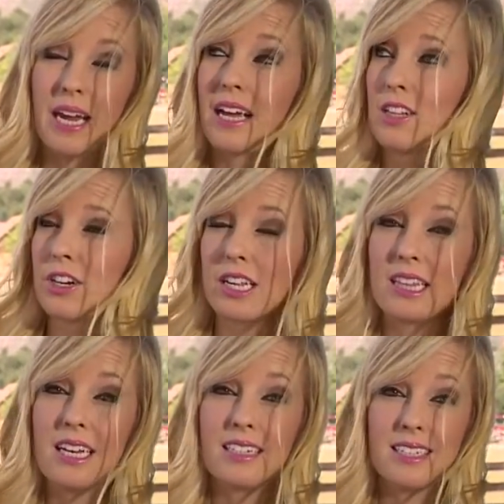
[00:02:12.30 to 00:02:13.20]
Yeah, and look
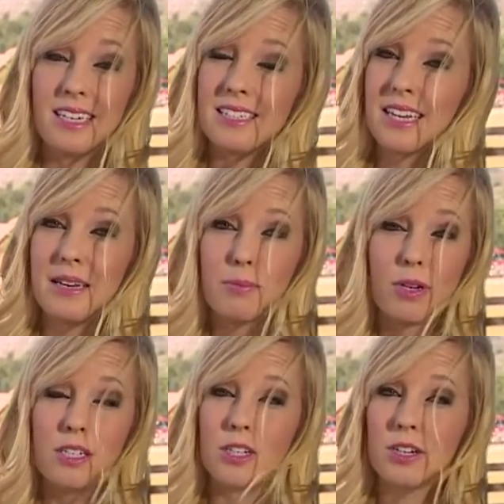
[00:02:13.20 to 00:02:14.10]
at this. It is getting
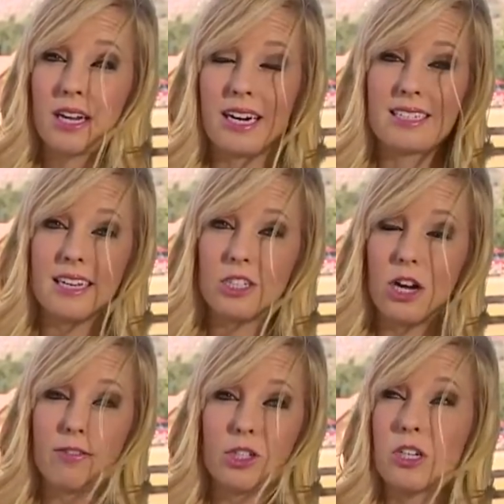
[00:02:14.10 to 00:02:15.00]
breezier. Like I said,
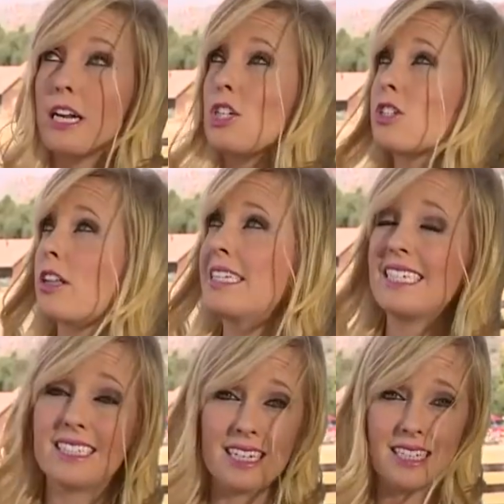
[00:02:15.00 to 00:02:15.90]
Jeff and Sharon, I just saw the
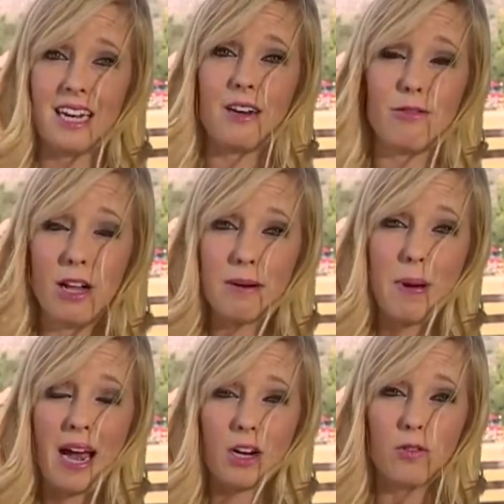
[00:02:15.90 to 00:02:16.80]
DC-10 fly
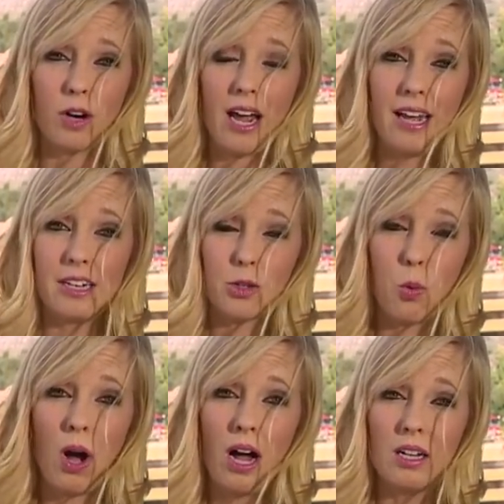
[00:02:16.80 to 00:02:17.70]
back overhead as
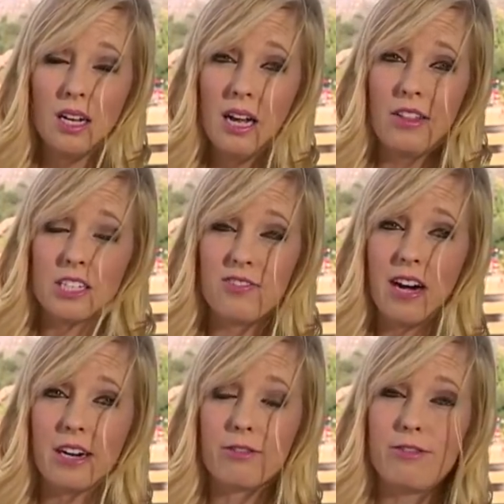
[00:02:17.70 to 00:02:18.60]
well. This
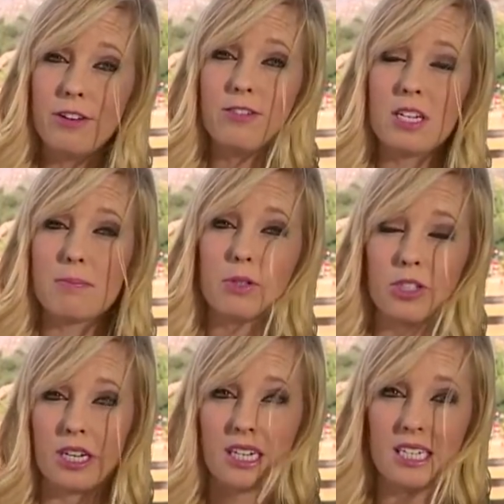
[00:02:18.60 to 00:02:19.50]
fire,
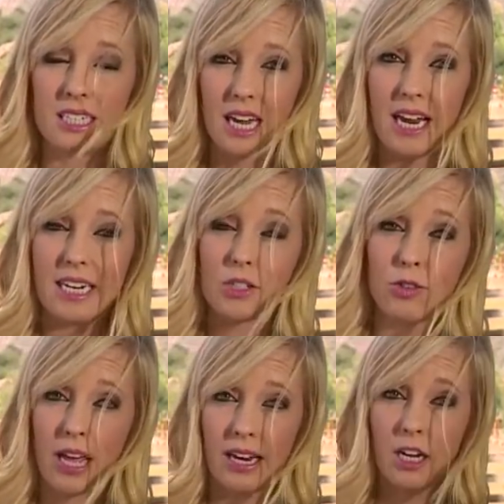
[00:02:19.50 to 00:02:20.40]
15% contained. As
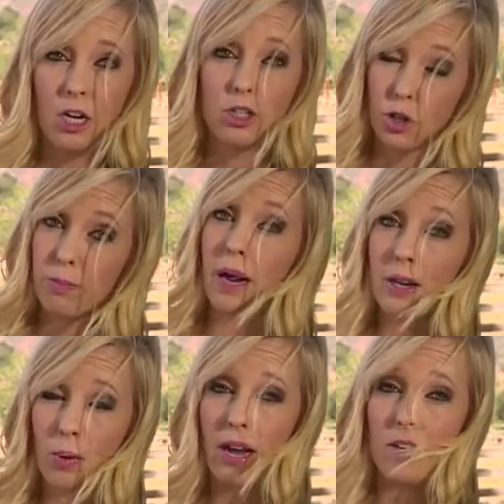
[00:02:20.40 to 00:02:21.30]
for that dirt
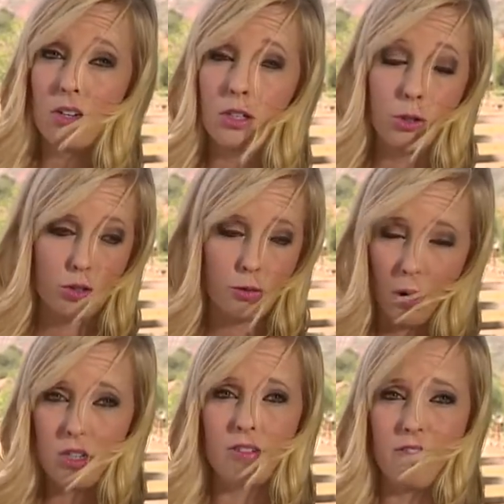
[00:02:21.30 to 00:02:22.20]
bike rider who
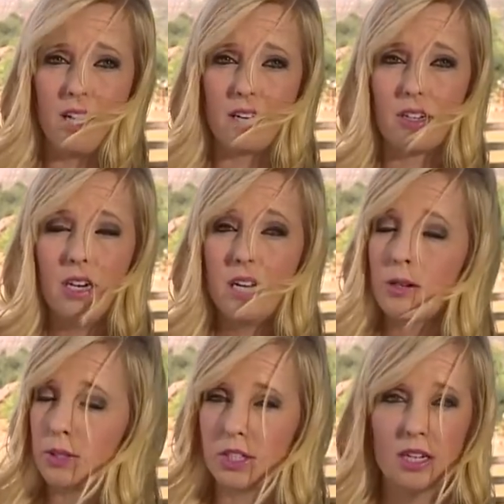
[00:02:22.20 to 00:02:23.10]
sparked the fire,
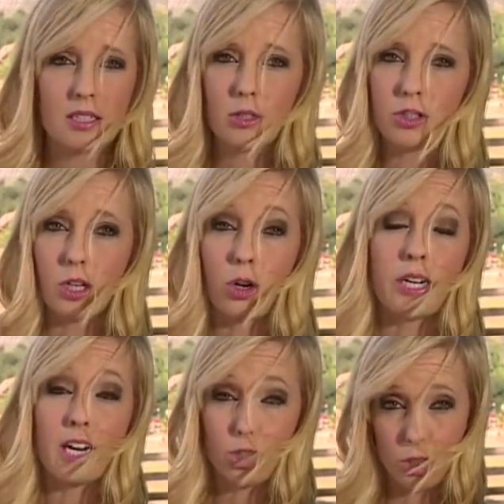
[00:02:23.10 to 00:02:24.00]
he was not seriously
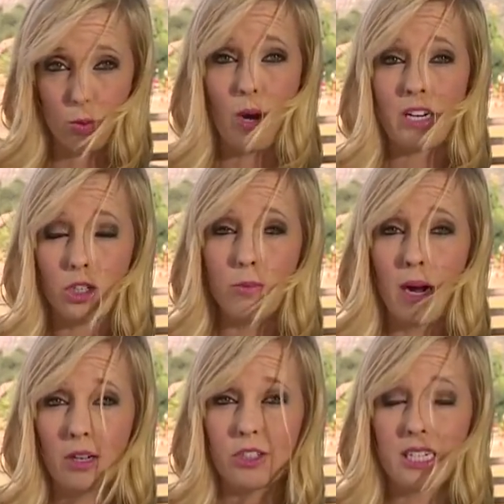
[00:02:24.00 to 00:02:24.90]
hurt. He actually ran two
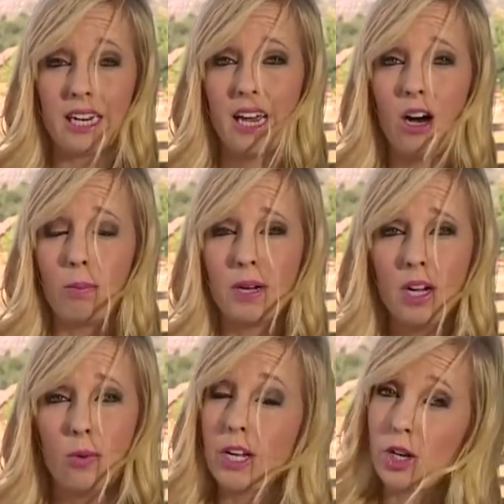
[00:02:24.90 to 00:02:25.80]
miles to get help
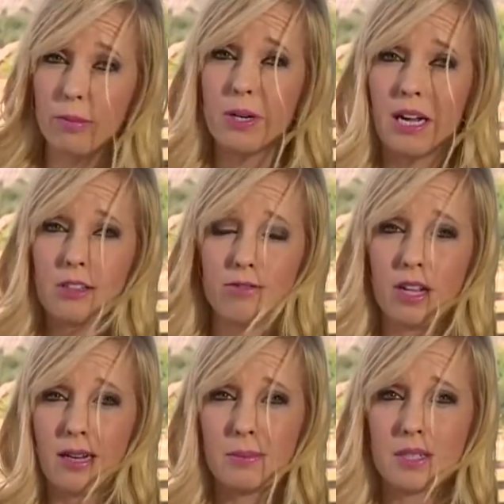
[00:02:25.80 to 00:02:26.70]
wow. when he couldn't put out the
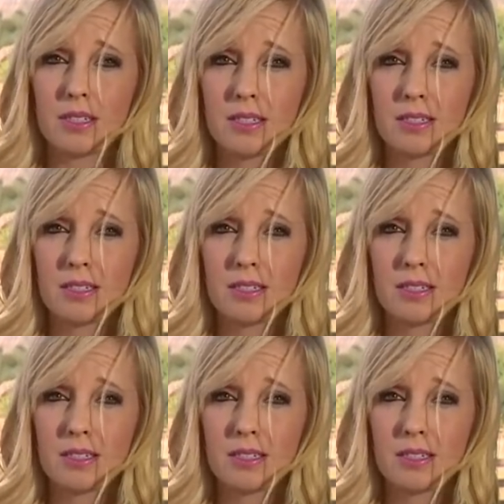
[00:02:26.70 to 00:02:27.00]
flames.